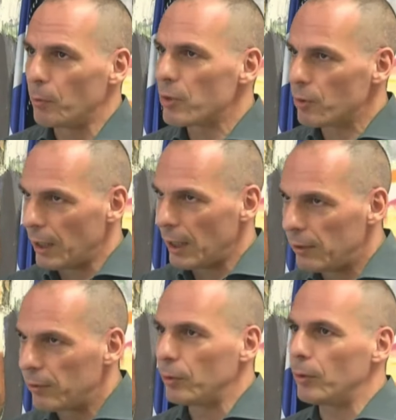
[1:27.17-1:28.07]
Once you are
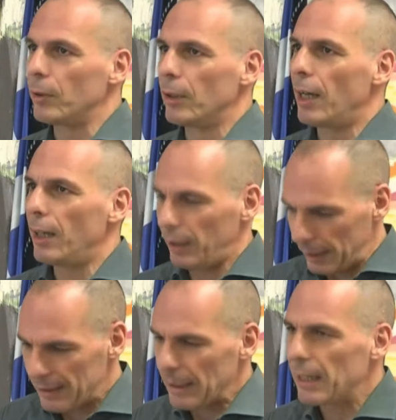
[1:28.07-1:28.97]
into uh,
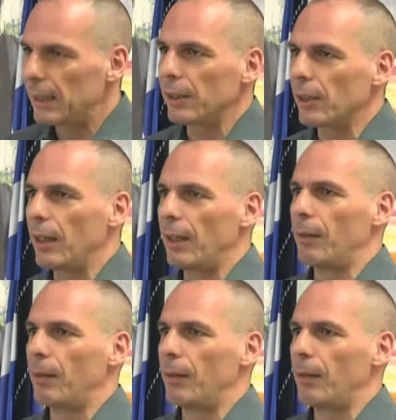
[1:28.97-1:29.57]
inside a,